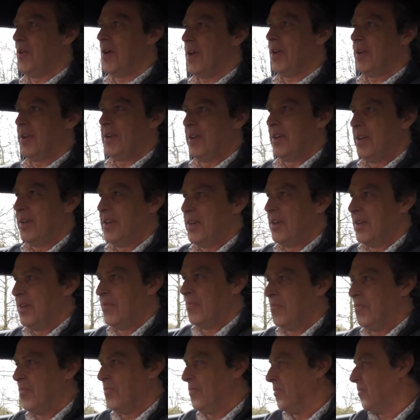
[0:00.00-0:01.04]
it,
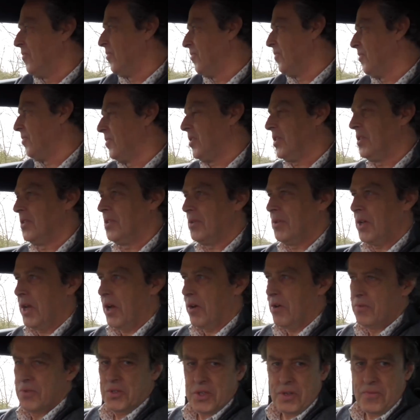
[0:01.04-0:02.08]
because you
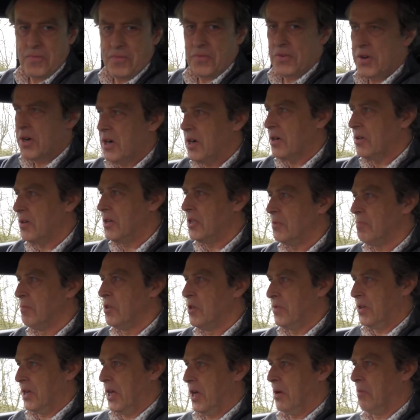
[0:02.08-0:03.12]
know, obviously Ferrari's
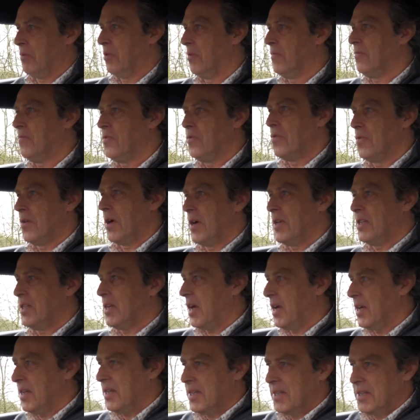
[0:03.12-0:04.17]
moving over the
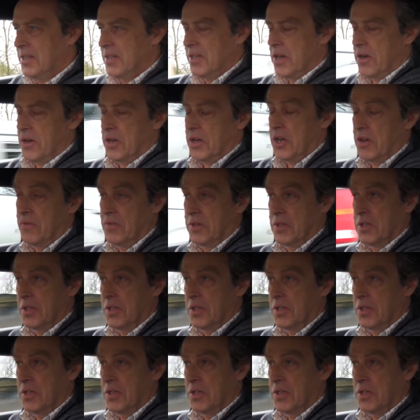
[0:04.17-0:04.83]
488, going over to